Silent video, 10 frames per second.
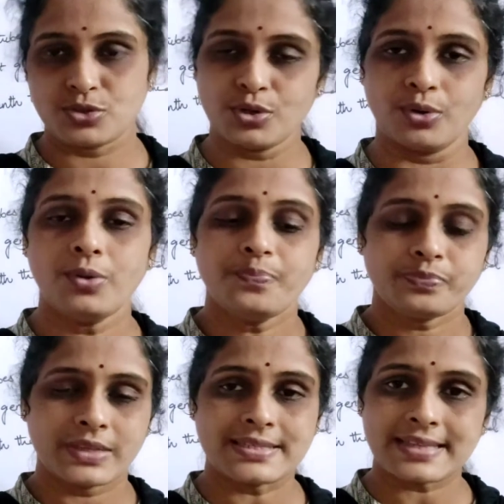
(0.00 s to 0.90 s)
So
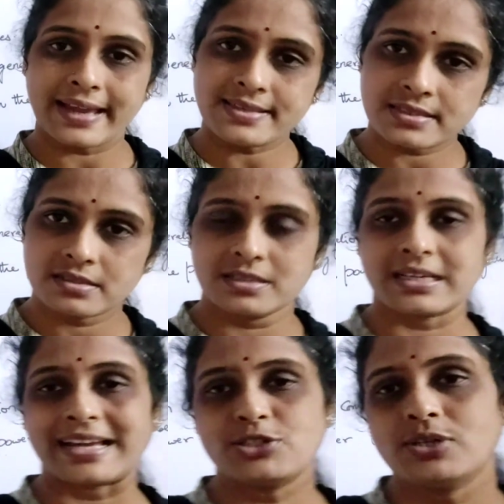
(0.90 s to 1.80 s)
the size
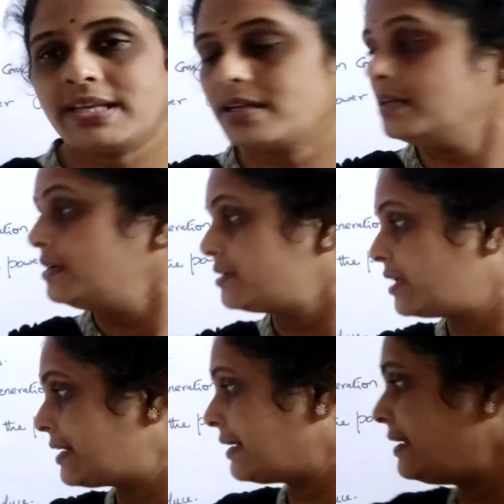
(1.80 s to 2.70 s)
gradually
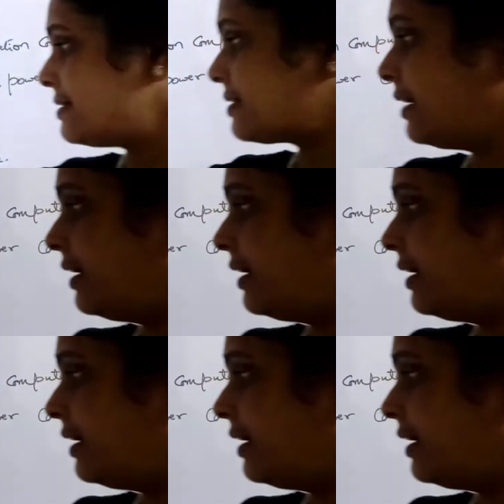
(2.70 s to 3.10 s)
decreased